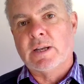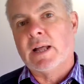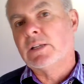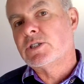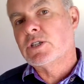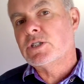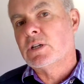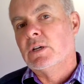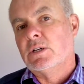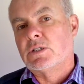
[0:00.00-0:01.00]

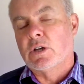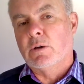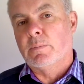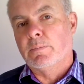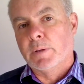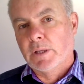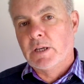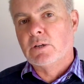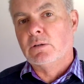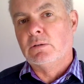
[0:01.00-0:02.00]
analysis. So
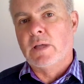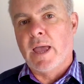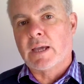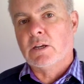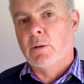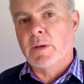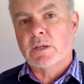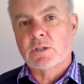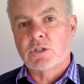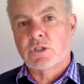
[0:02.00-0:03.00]
political, economic,
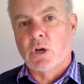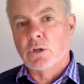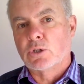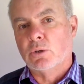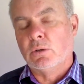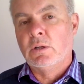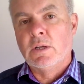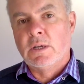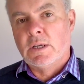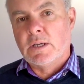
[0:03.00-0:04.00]
social,
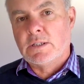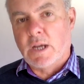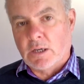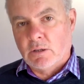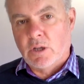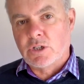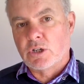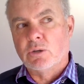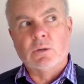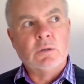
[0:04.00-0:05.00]

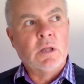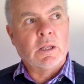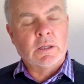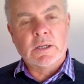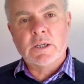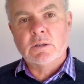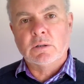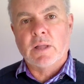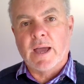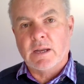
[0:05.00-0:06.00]
technological,
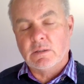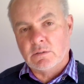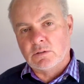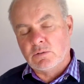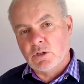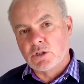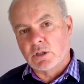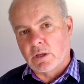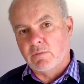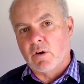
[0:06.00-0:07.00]
legal, and
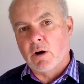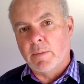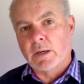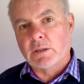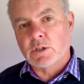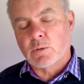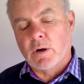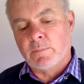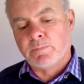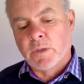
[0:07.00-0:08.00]
usually environmental as
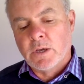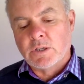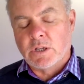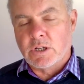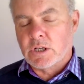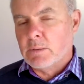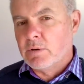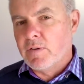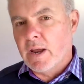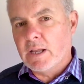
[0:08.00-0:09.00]
well. So there's a number
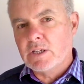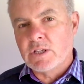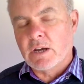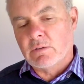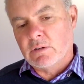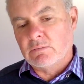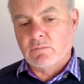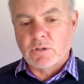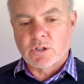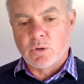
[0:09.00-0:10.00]
of headings there in
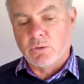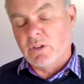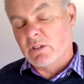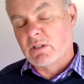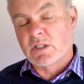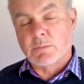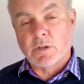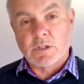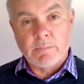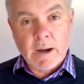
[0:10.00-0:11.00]
what's called
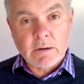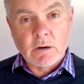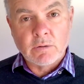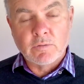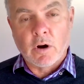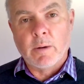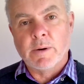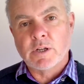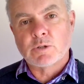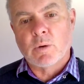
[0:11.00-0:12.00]
sometimes the macro
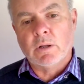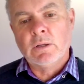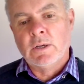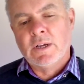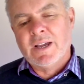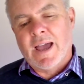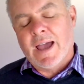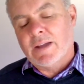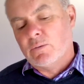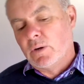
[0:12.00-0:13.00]
environment as well.
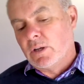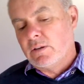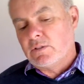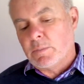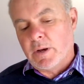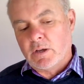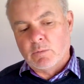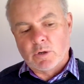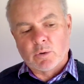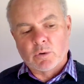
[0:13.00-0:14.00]
And really, depending on
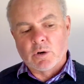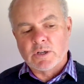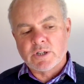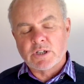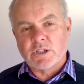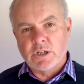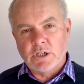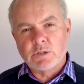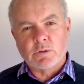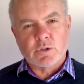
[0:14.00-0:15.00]
what your organization
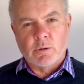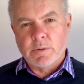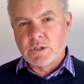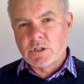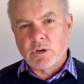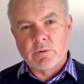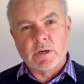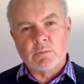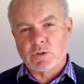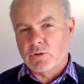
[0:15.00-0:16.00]
is, what sort of business they're
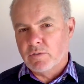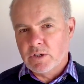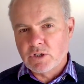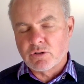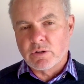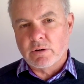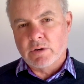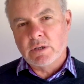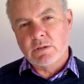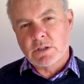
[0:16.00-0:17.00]
in, what sort of industry they're
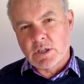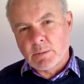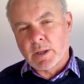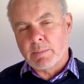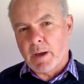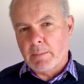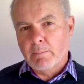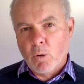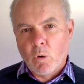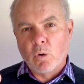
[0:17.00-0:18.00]
in, some are going to play
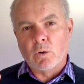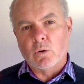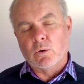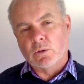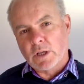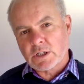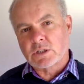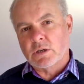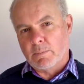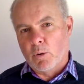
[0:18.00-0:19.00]
more or
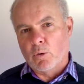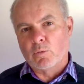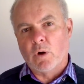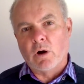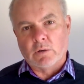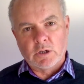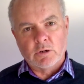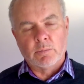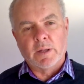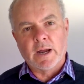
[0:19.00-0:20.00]
less important role in your
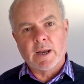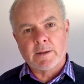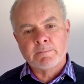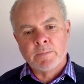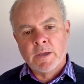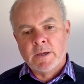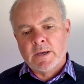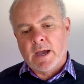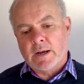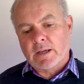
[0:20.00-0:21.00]
planning.
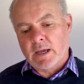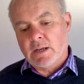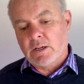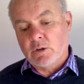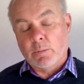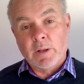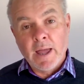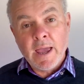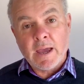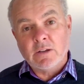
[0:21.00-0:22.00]
And again, in your
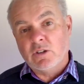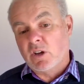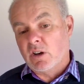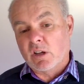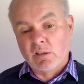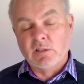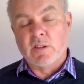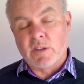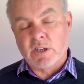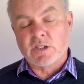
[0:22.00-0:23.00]
plan, you're going to include the
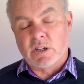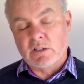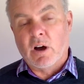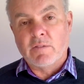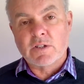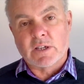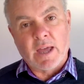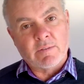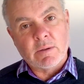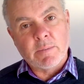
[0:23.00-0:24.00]
things that obviously
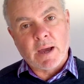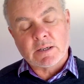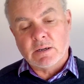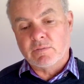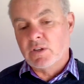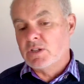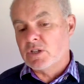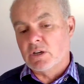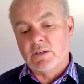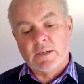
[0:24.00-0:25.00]
have impact. And if things
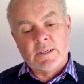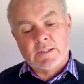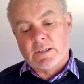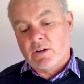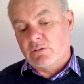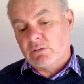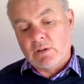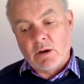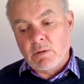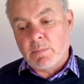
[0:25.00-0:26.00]
are
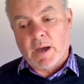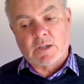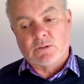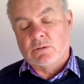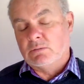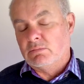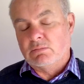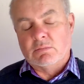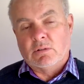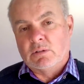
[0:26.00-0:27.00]
low impact or
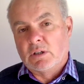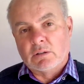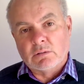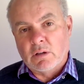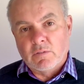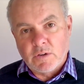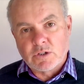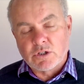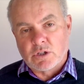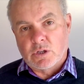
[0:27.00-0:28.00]
little of
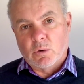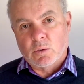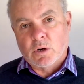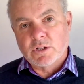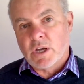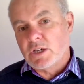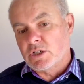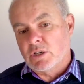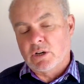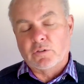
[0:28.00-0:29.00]
interest to the
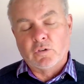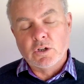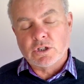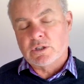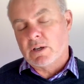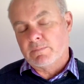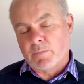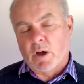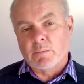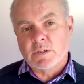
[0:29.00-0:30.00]
organization and its future, then
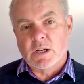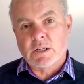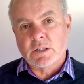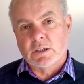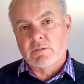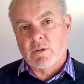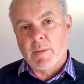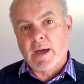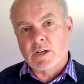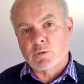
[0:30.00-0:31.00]
I'd be tending to leave them
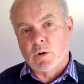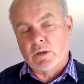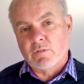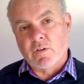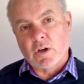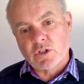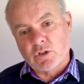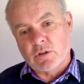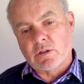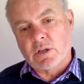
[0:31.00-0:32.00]
out as well and focus
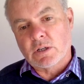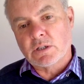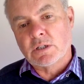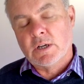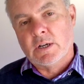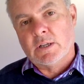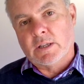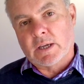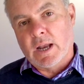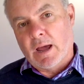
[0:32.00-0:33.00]
on the things that
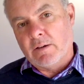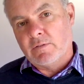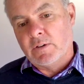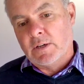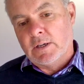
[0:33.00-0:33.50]
can have